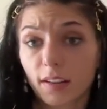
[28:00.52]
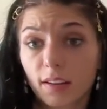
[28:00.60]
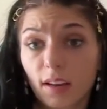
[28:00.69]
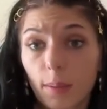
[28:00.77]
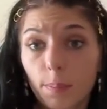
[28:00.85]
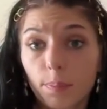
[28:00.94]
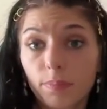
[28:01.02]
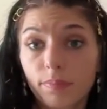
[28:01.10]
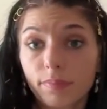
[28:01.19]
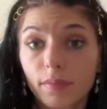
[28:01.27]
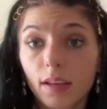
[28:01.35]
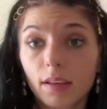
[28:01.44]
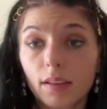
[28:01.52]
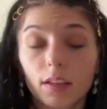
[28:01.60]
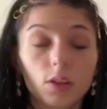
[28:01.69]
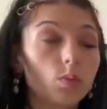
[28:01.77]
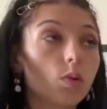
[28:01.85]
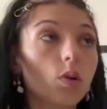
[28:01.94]
of the time.
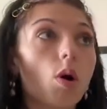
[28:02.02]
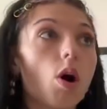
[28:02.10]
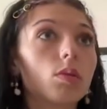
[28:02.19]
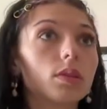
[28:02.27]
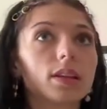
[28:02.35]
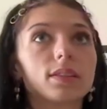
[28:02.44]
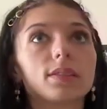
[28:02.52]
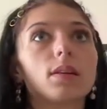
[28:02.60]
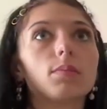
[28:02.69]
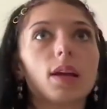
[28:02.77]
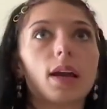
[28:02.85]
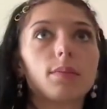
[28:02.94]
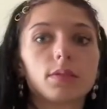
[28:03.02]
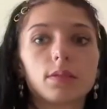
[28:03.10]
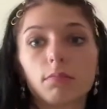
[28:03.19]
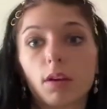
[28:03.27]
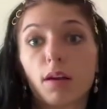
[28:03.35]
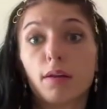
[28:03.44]
You won't all, like, sometimes
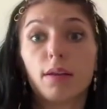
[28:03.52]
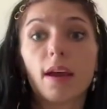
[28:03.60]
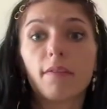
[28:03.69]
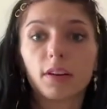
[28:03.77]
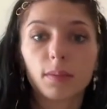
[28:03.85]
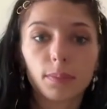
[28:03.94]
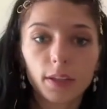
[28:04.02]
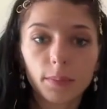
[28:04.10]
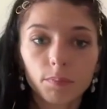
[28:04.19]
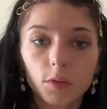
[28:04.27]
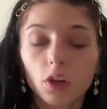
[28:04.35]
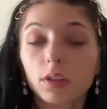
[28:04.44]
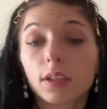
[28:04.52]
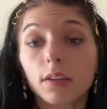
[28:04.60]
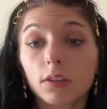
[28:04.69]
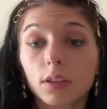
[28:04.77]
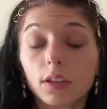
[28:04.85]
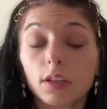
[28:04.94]
inevitably your
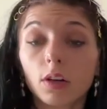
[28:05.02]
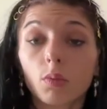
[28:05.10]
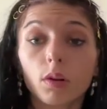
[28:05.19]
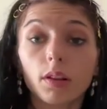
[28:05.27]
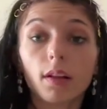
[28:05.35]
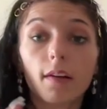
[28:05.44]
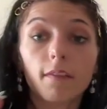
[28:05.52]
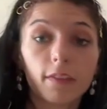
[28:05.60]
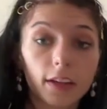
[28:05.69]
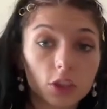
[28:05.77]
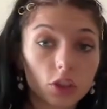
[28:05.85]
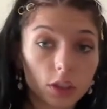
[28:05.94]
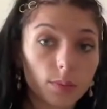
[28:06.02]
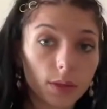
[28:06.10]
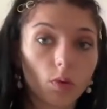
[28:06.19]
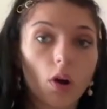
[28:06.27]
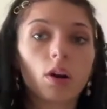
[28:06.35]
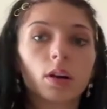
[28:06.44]
calculator will eventually be
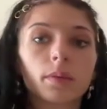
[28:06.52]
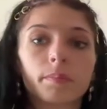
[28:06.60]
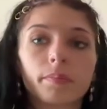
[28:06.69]
wrong.